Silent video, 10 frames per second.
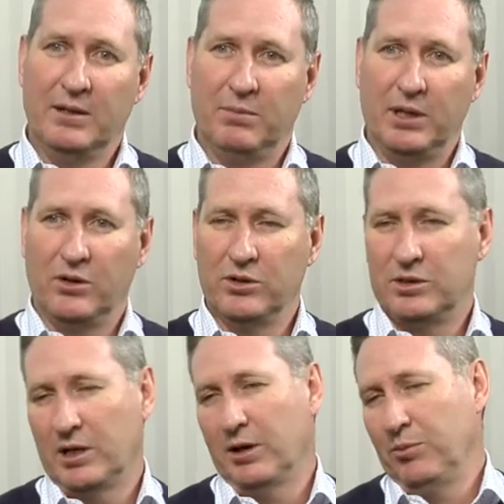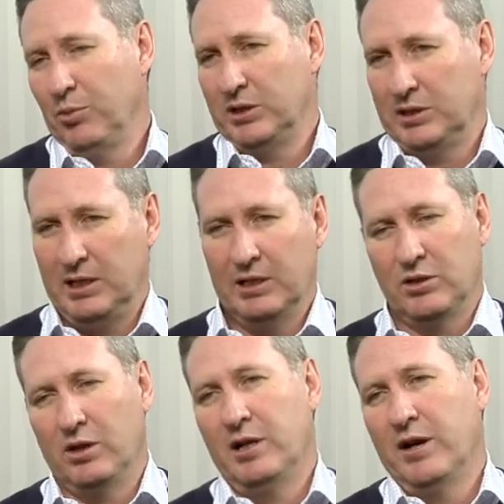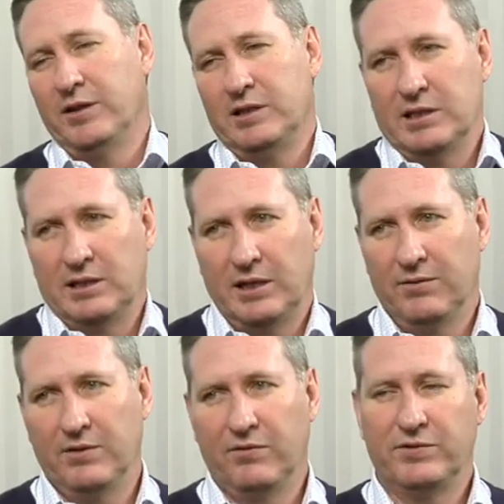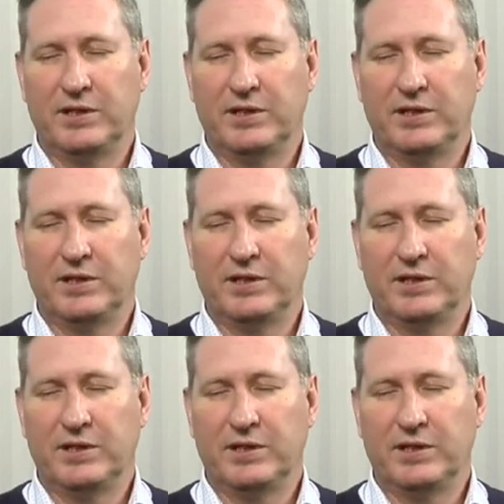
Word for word: because um, we see that solidarity is given